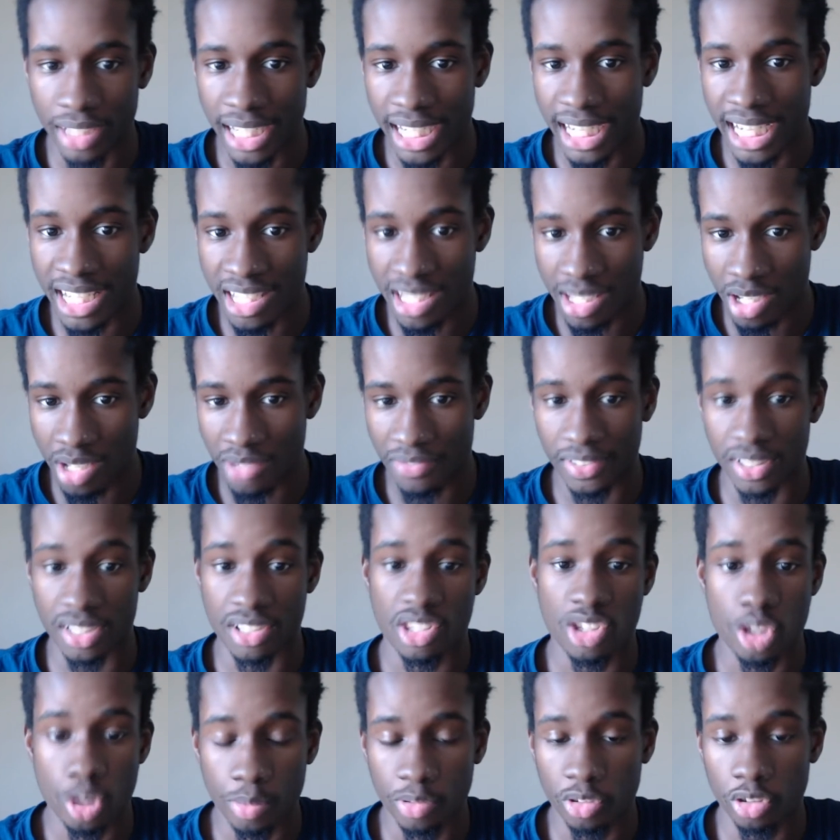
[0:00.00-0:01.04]
guys of a
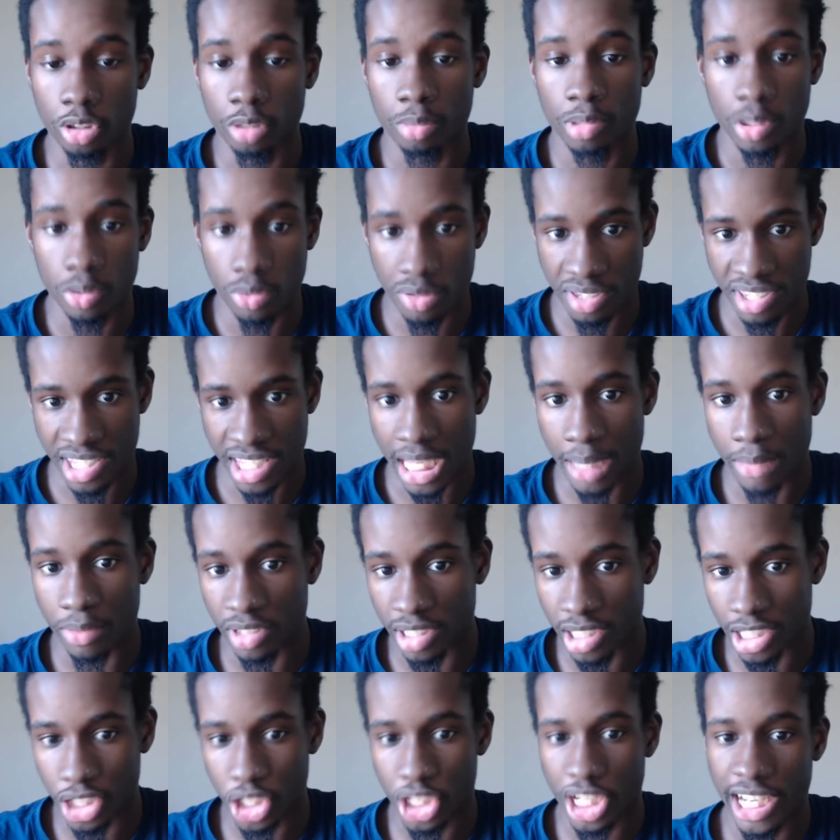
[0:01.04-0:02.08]
Super Robot Wars game
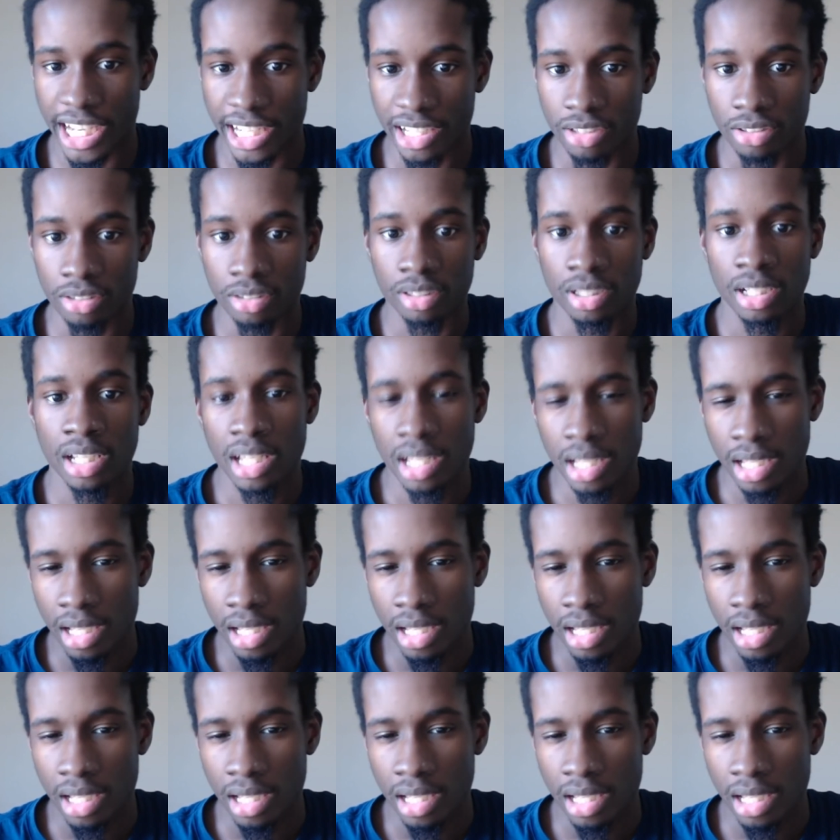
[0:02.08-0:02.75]
on the channel.